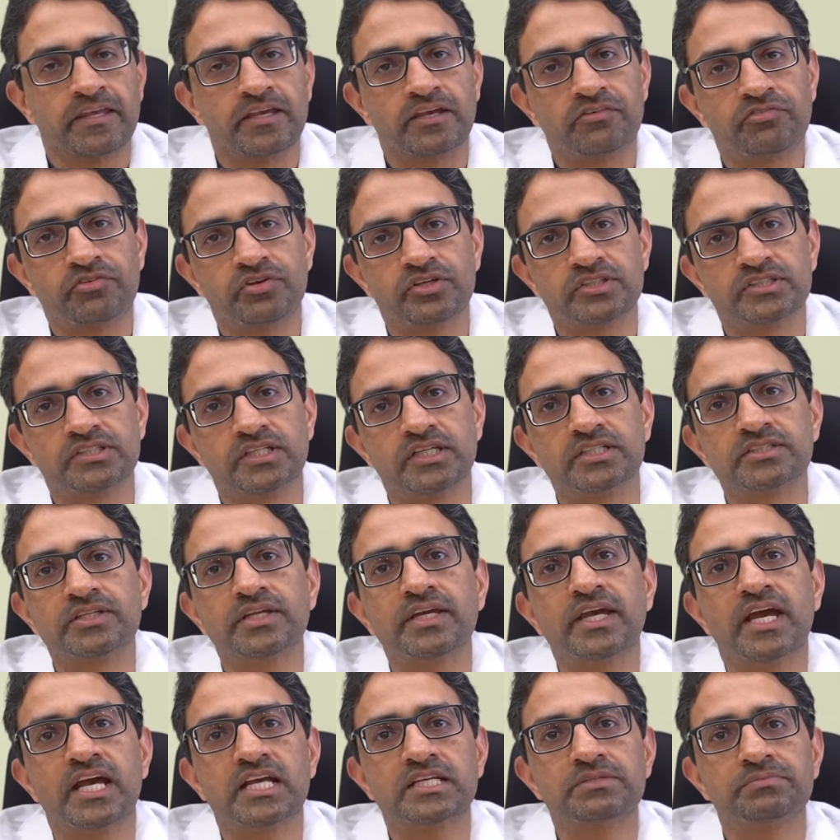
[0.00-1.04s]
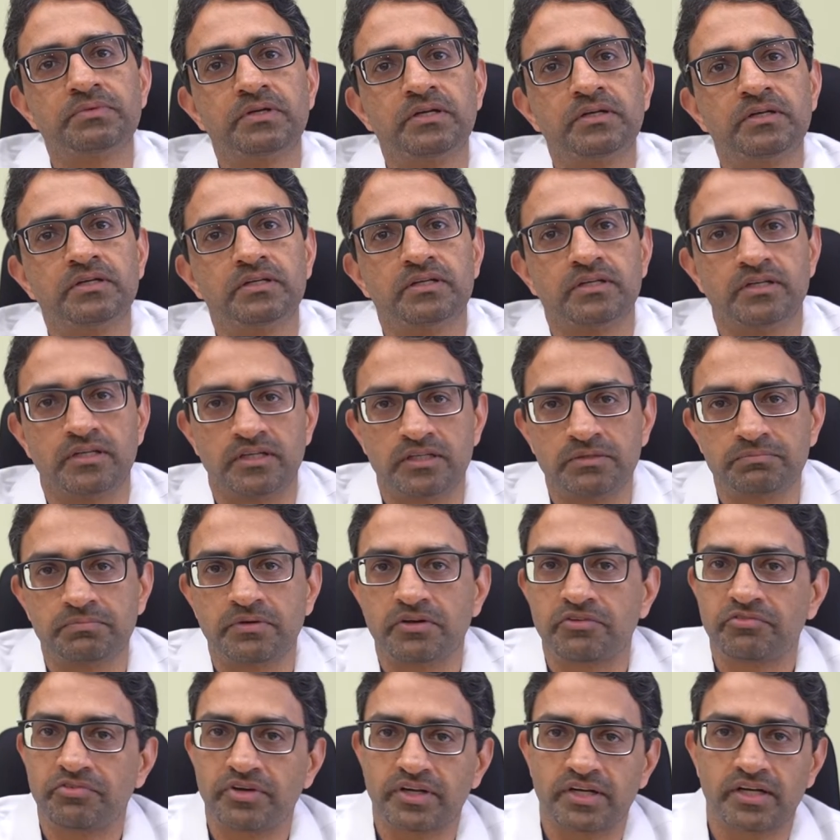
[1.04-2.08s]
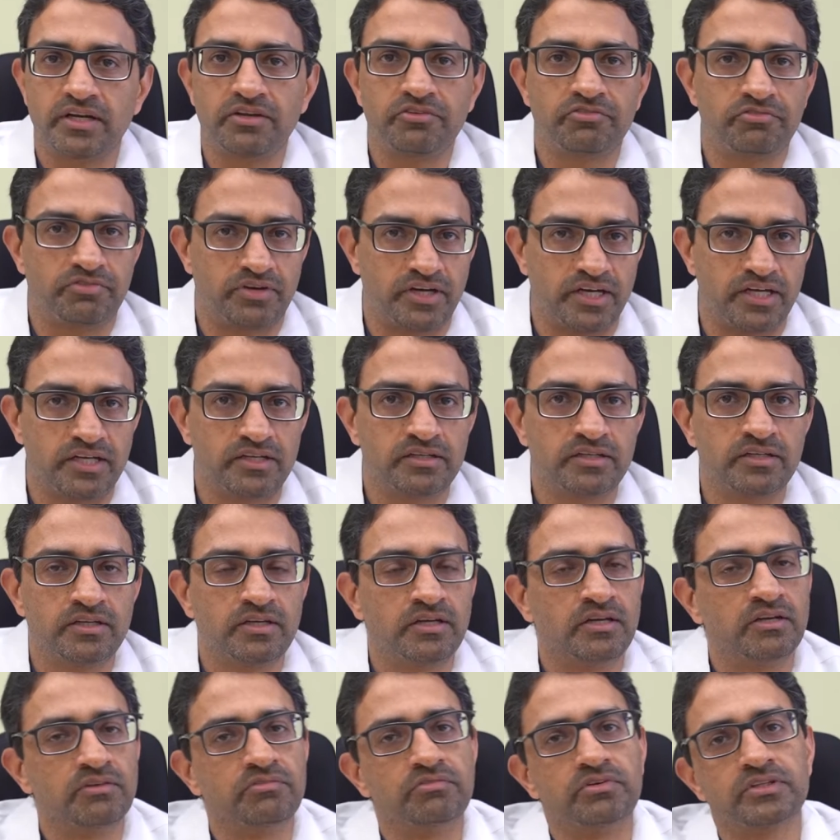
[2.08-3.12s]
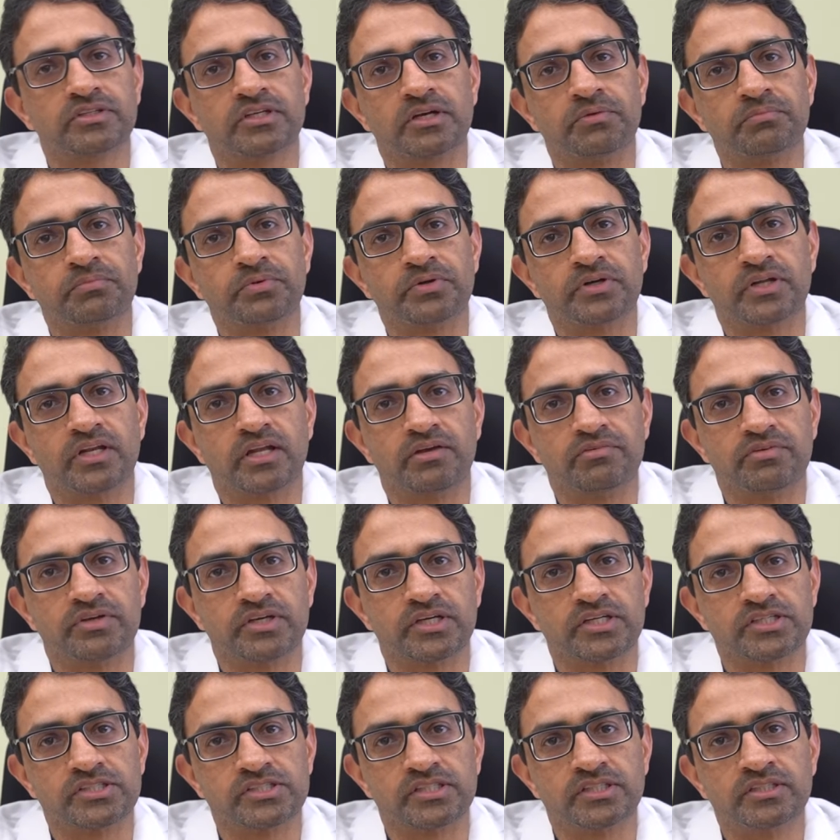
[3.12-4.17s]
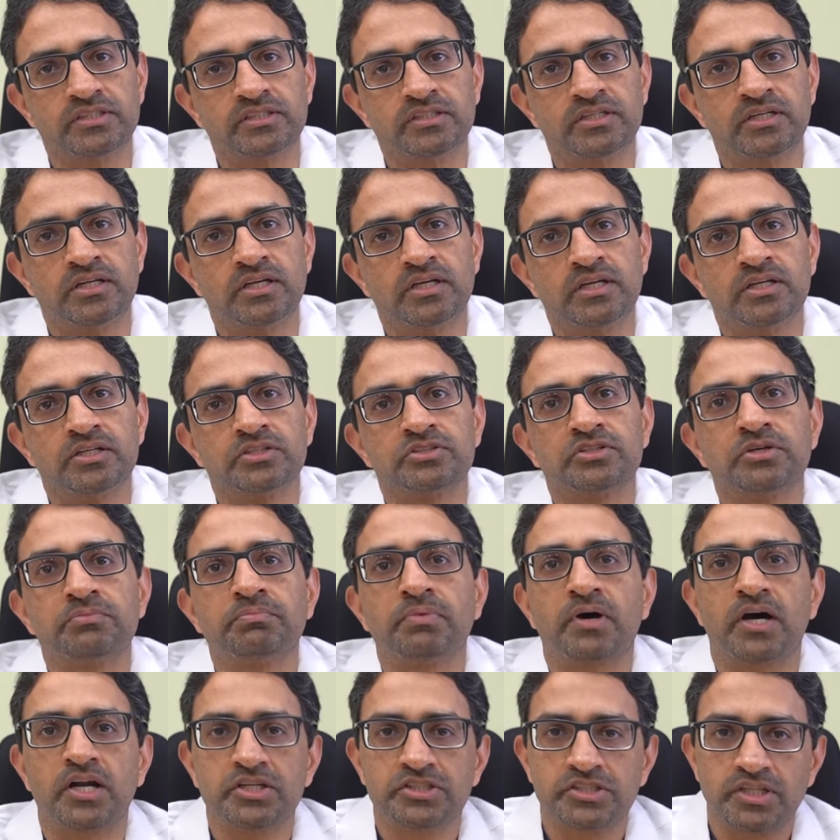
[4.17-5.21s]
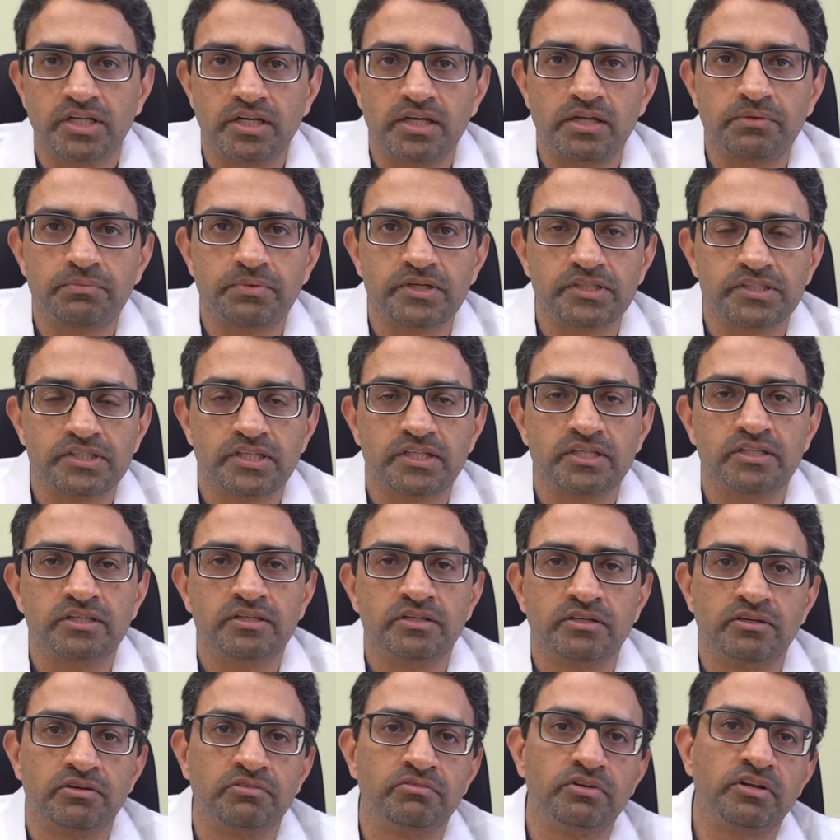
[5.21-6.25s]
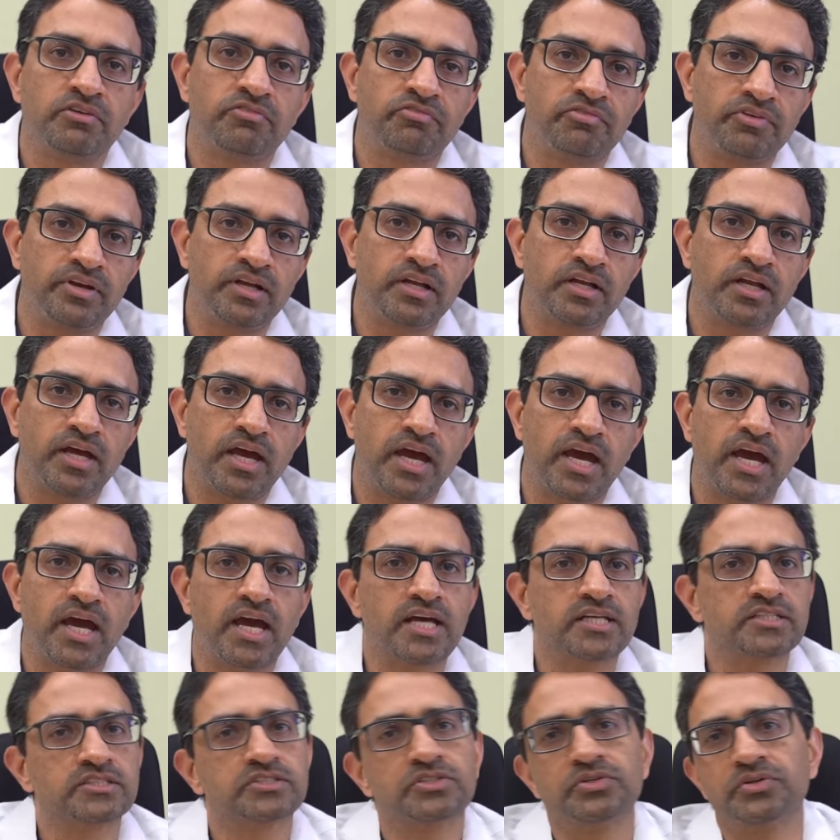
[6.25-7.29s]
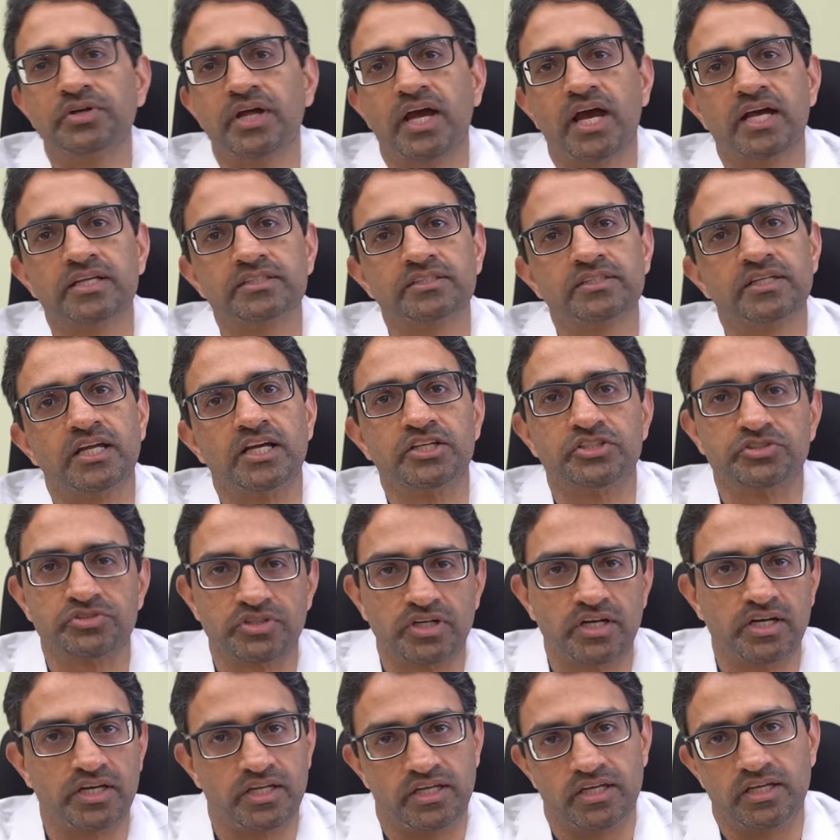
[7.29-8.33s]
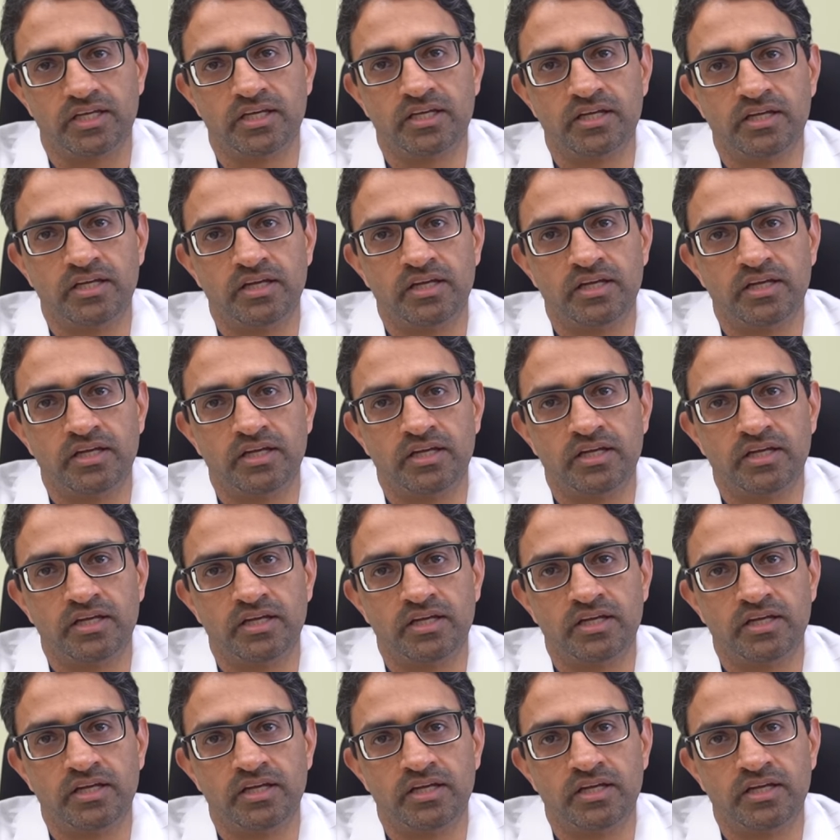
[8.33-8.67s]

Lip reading: If your surgery has been done perfectly fine with computer navigation, so a partial knee patient will feel as good as a natural knee,